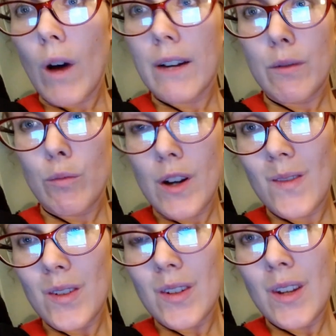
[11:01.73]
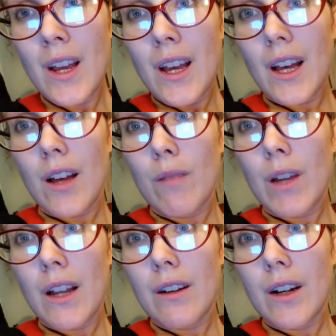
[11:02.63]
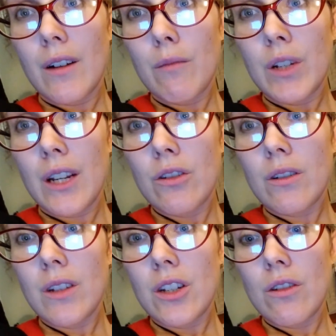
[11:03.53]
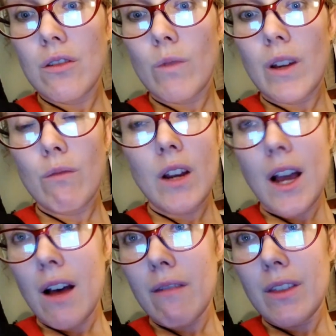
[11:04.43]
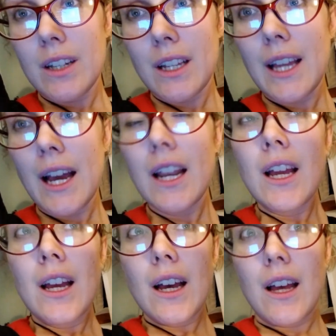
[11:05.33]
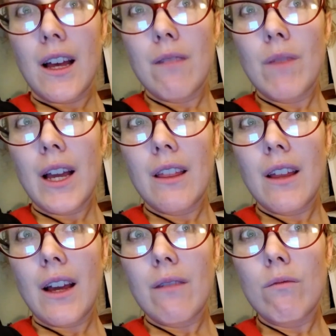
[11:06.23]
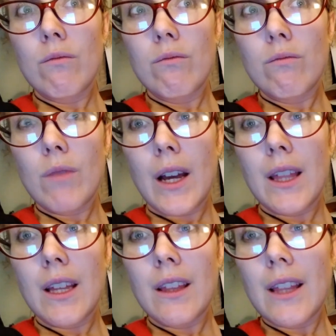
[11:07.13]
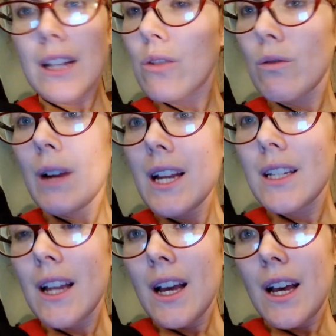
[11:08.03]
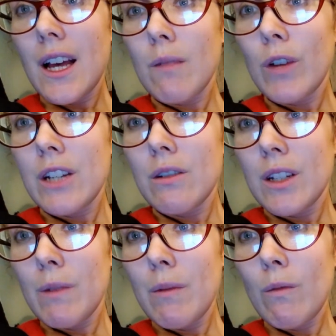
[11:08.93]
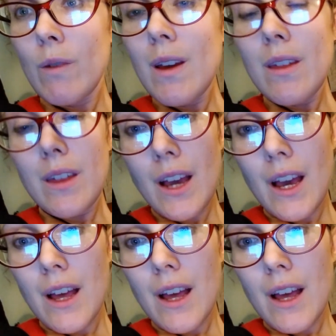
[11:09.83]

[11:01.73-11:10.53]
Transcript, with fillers: water footprints and other potential issues with runoff and things like that. I, I, I think that that's great. great to experiment with